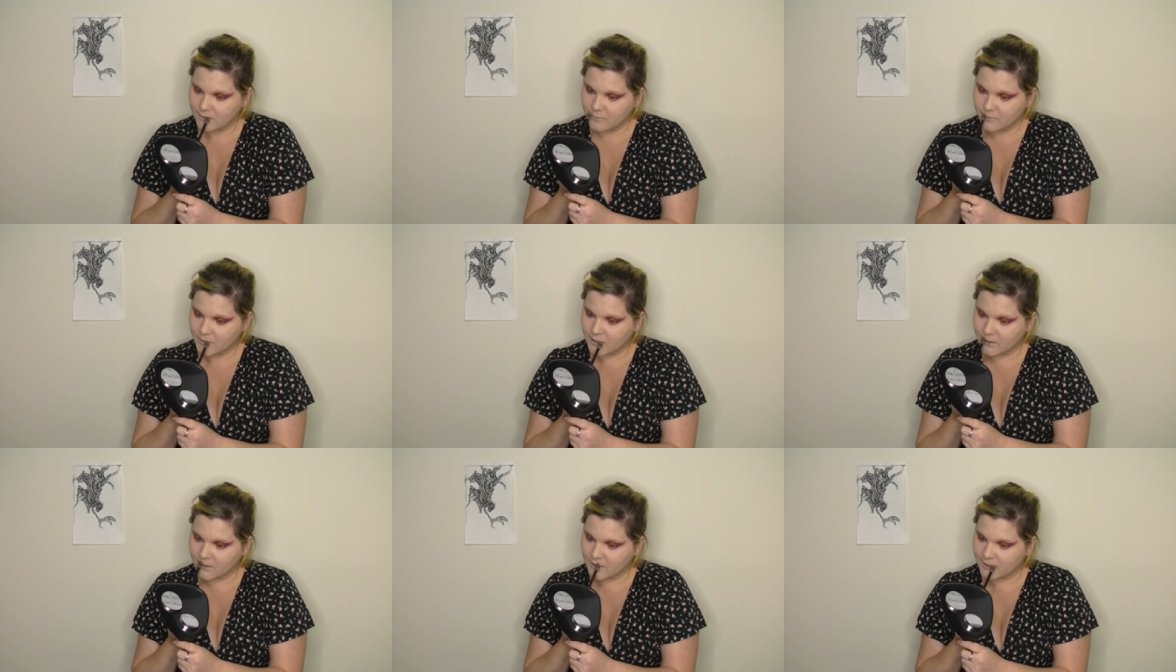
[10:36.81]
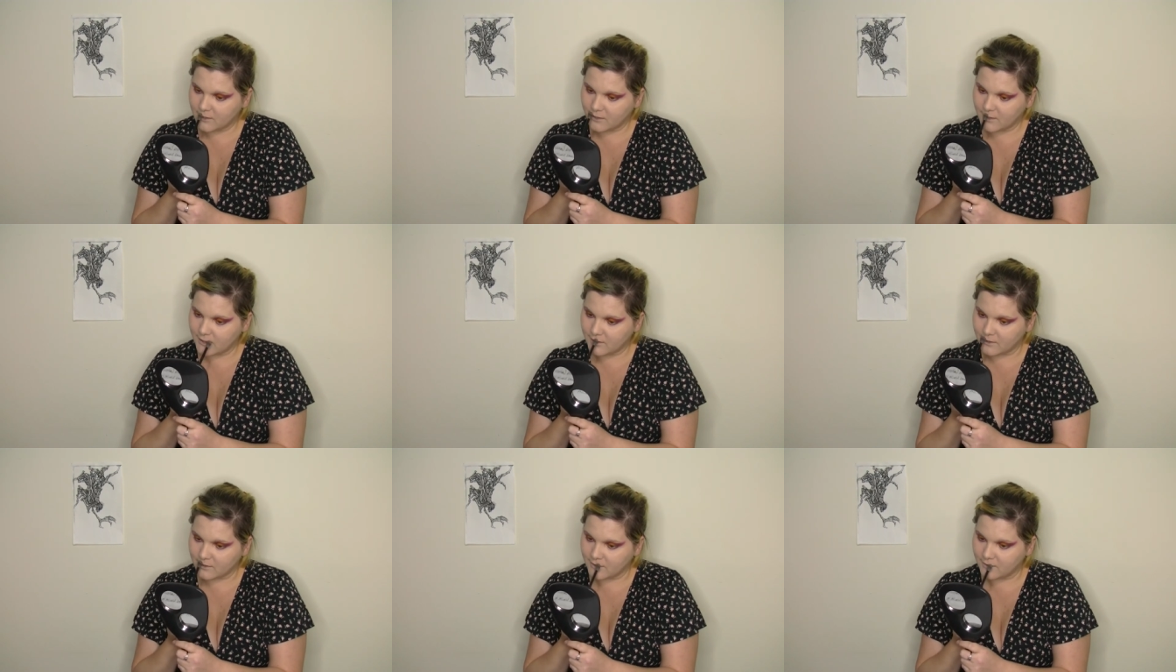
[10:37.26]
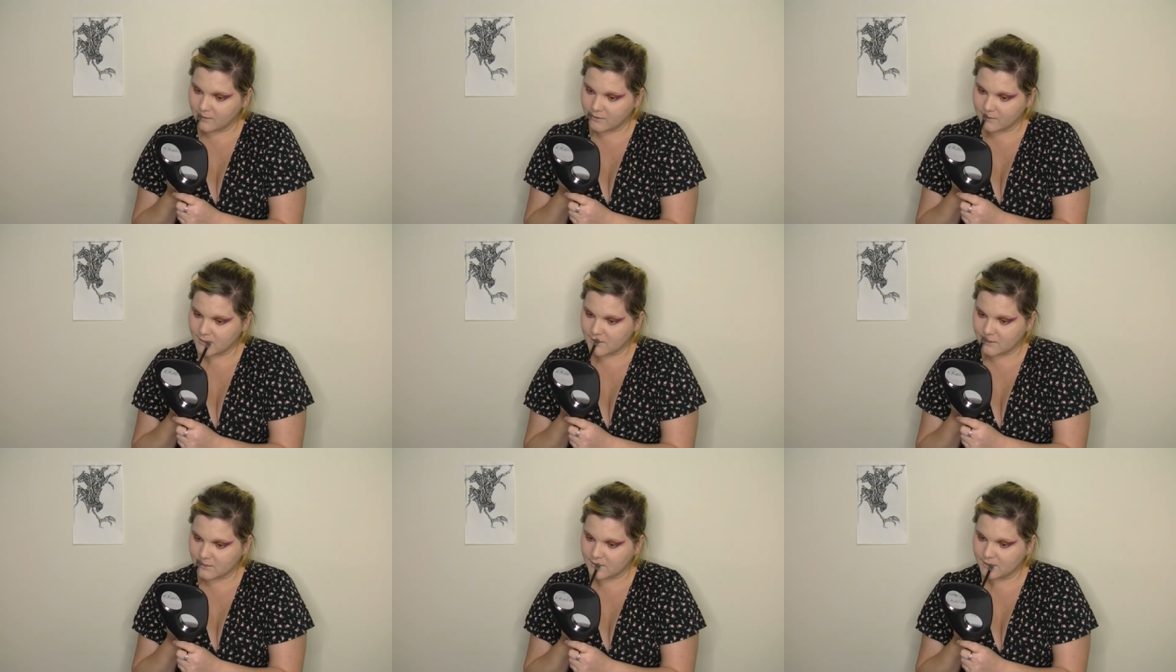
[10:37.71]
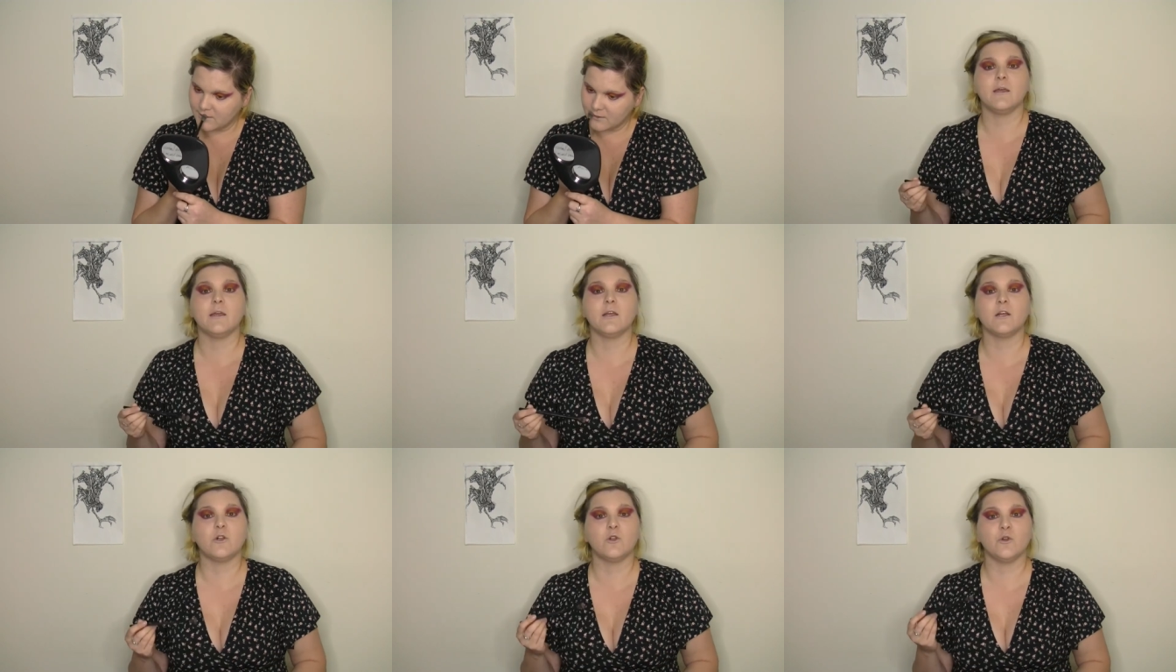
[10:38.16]
by aconitine
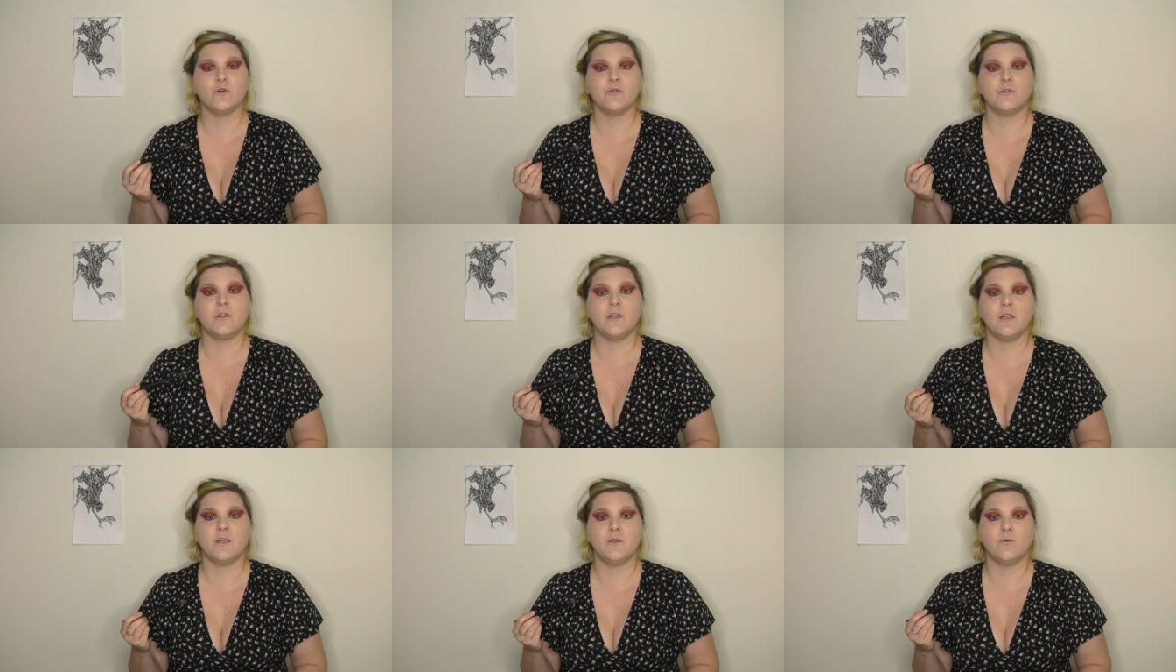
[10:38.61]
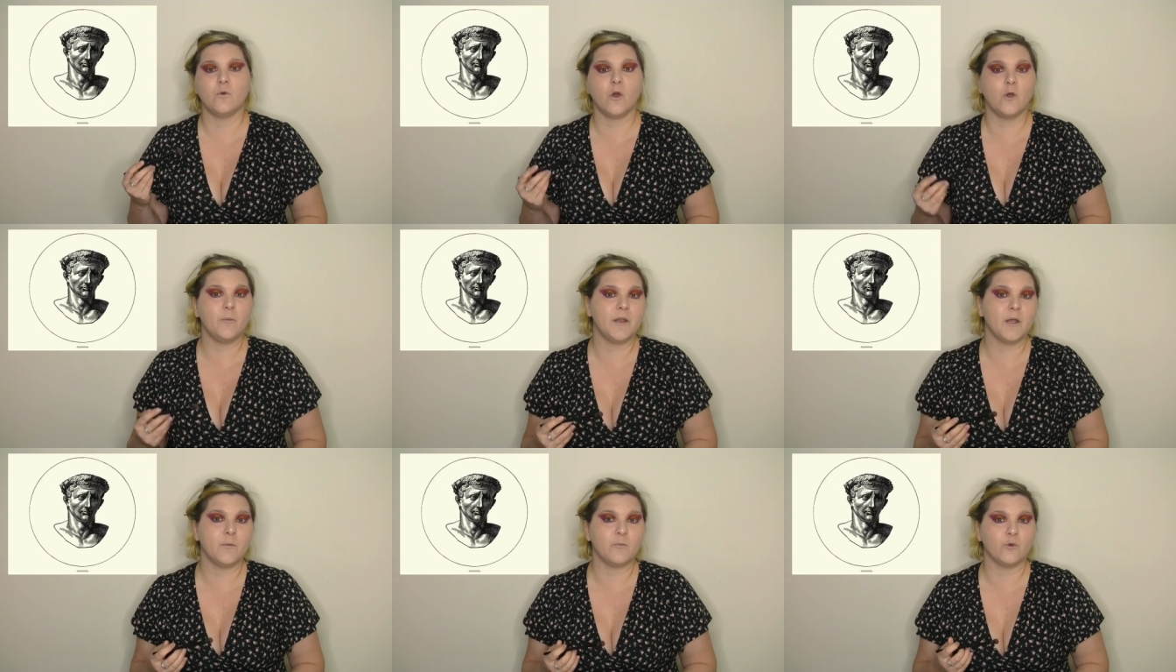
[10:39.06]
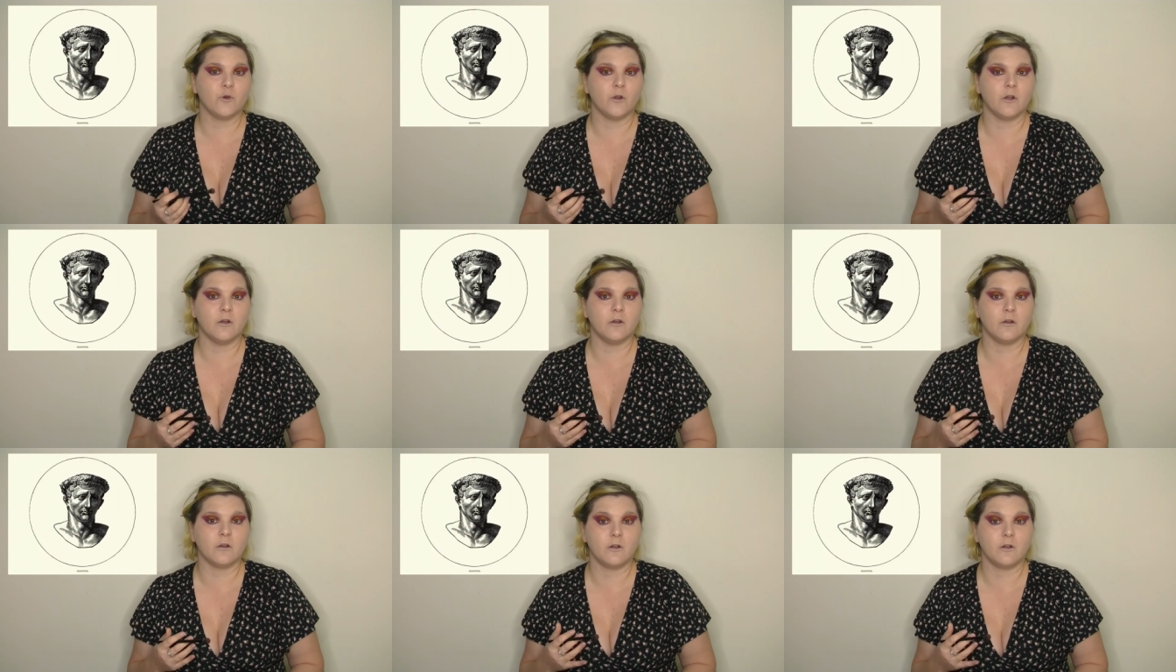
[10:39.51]
include the Roman Emperor